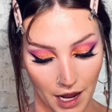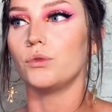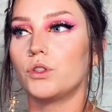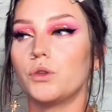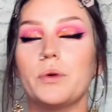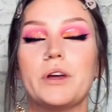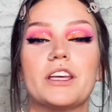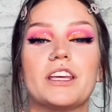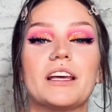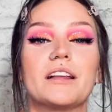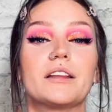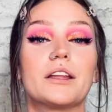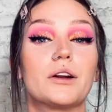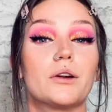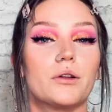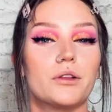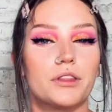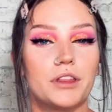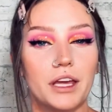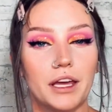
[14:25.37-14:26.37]
tweaking
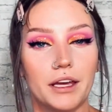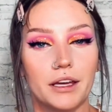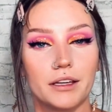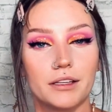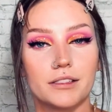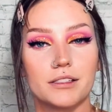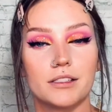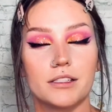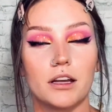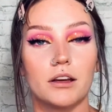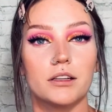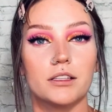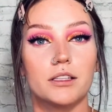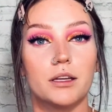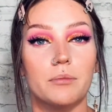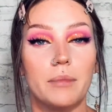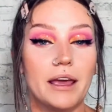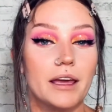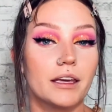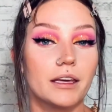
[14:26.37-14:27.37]
little things to
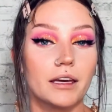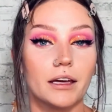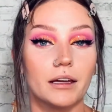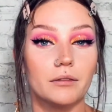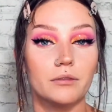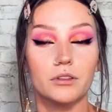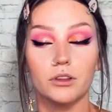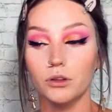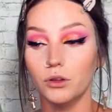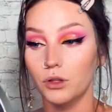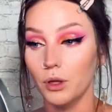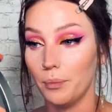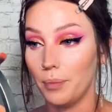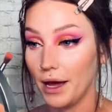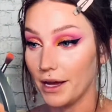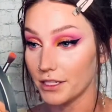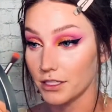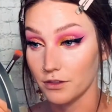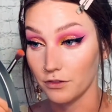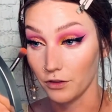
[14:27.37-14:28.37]
make it the
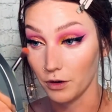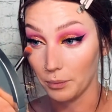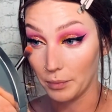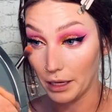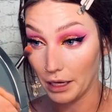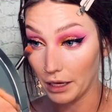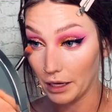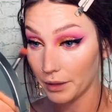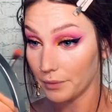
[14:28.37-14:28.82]
best for me.